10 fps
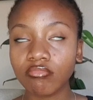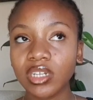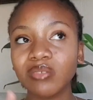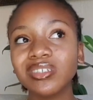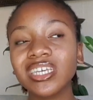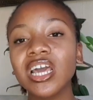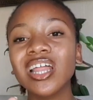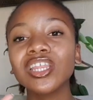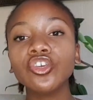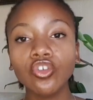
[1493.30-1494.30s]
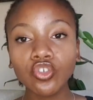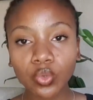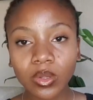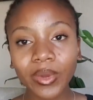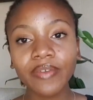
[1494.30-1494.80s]
let me say, the
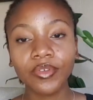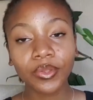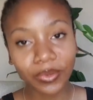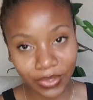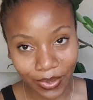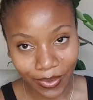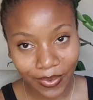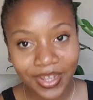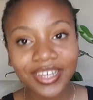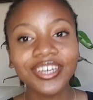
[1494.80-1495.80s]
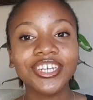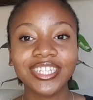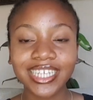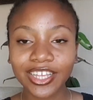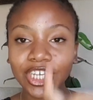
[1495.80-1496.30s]
usual way videos go. you
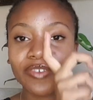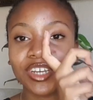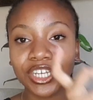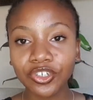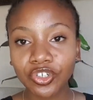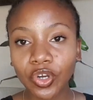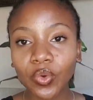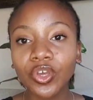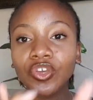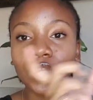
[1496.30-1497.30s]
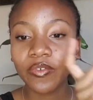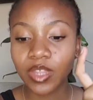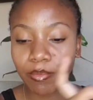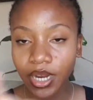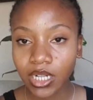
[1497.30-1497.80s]
should say that you have an intro, you have
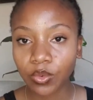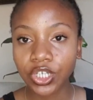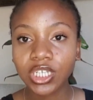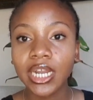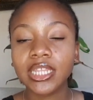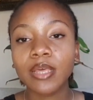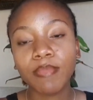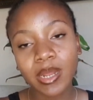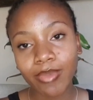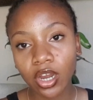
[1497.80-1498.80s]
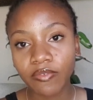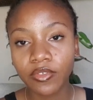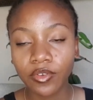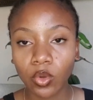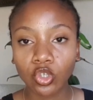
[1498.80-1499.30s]
the middle, which is like the main part of
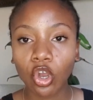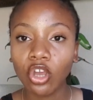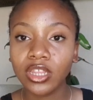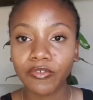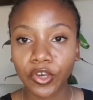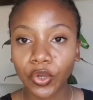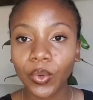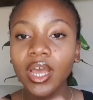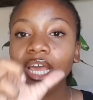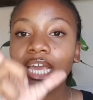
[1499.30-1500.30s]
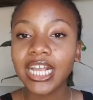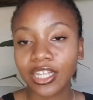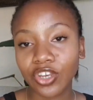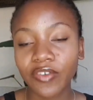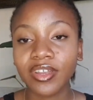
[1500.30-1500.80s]
the viewers click on the video, and
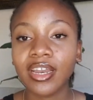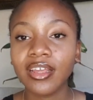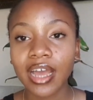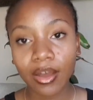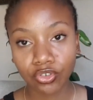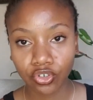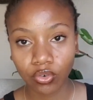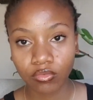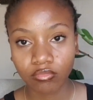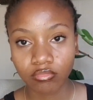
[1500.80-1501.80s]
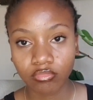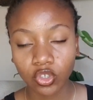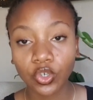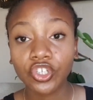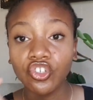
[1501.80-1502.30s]
then you have an outro.
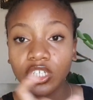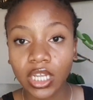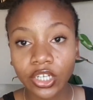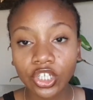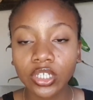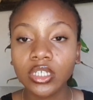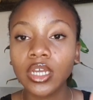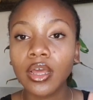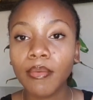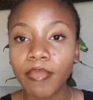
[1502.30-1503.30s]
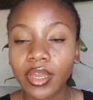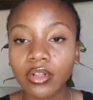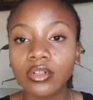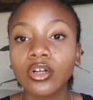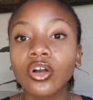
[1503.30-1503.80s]
So introduction, middle,